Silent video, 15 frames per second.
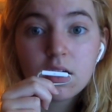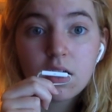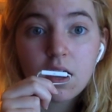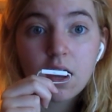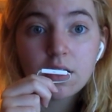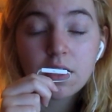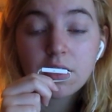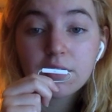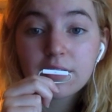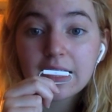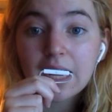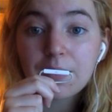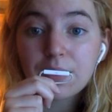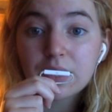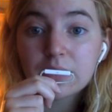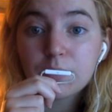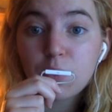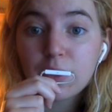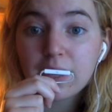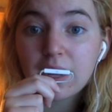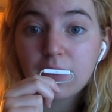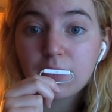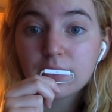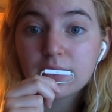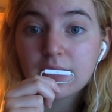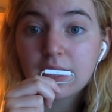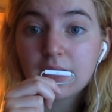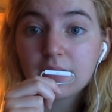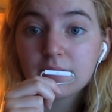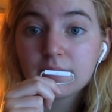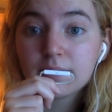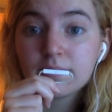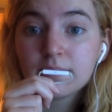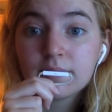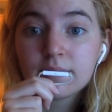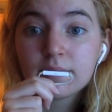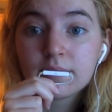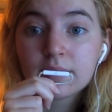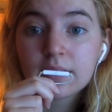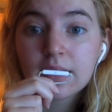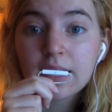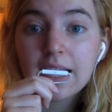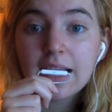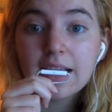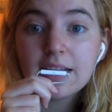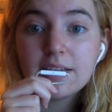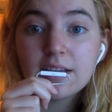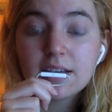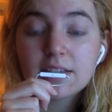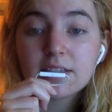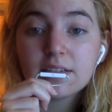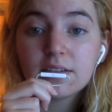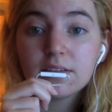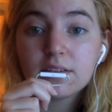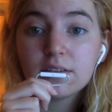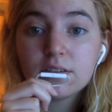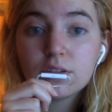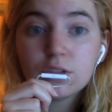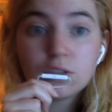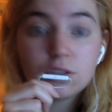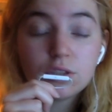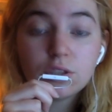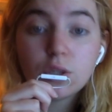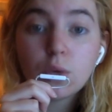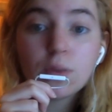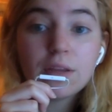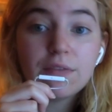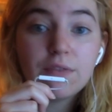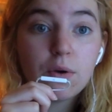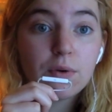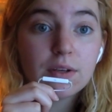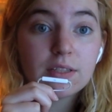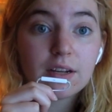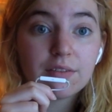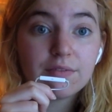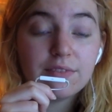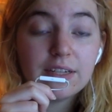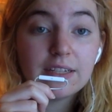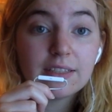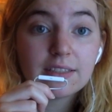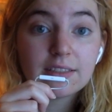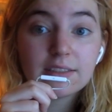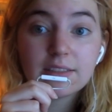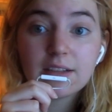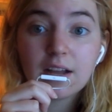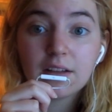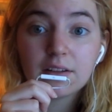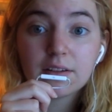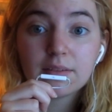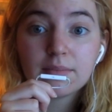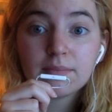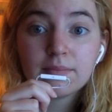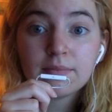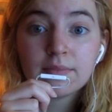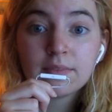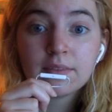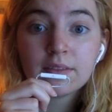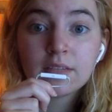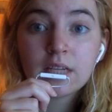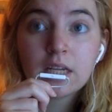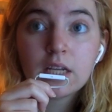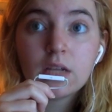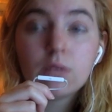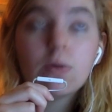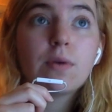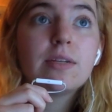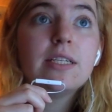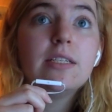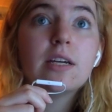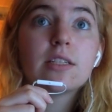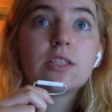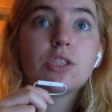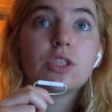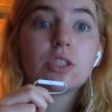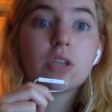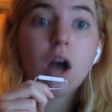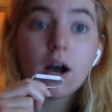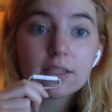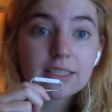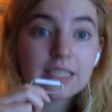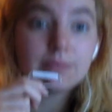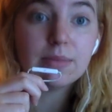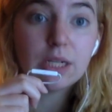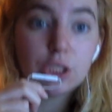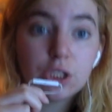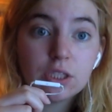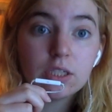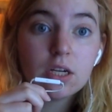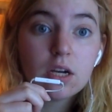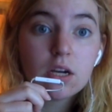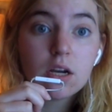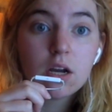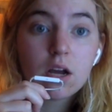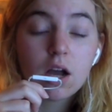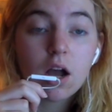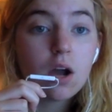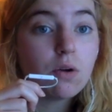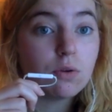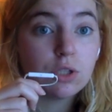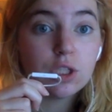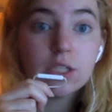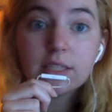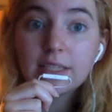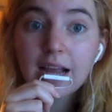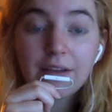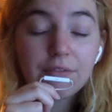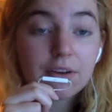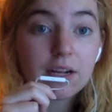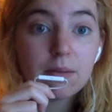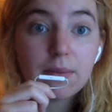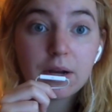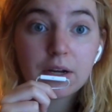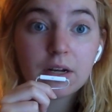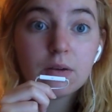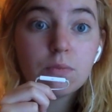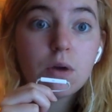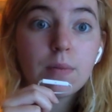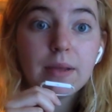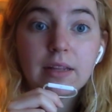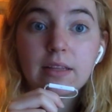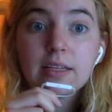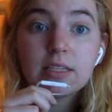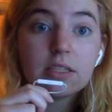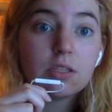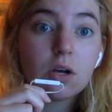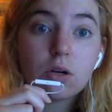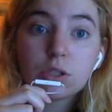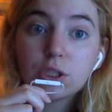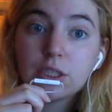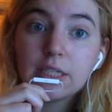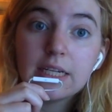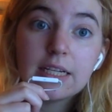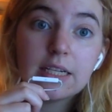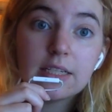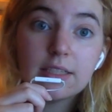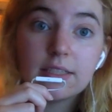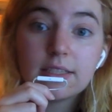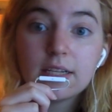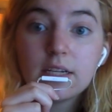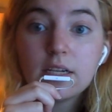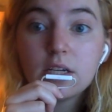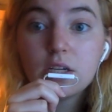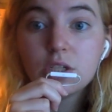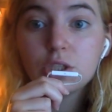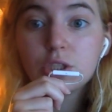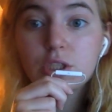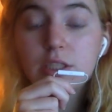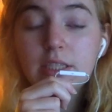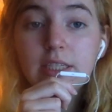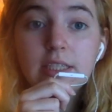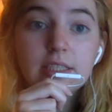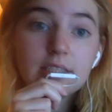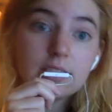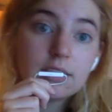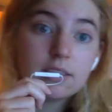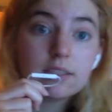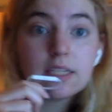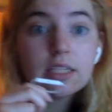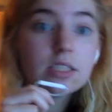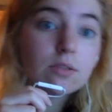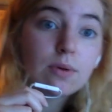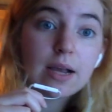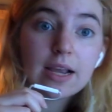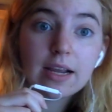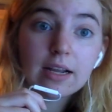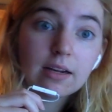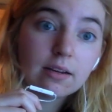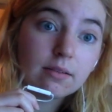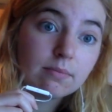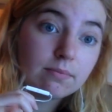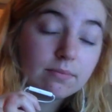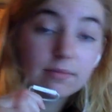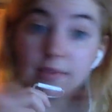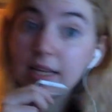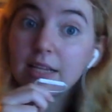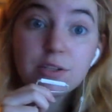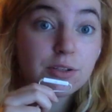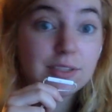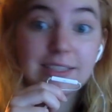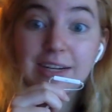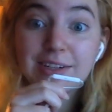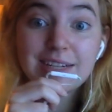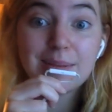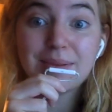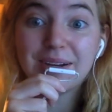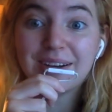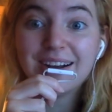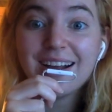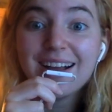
Another thing I want to point out was that it doesn't solely focus on Phoenix's color. Welty doesn't just constantly mention, "Oh, she's an African American woman, this is all she is, she's this way," and insert stereotype here.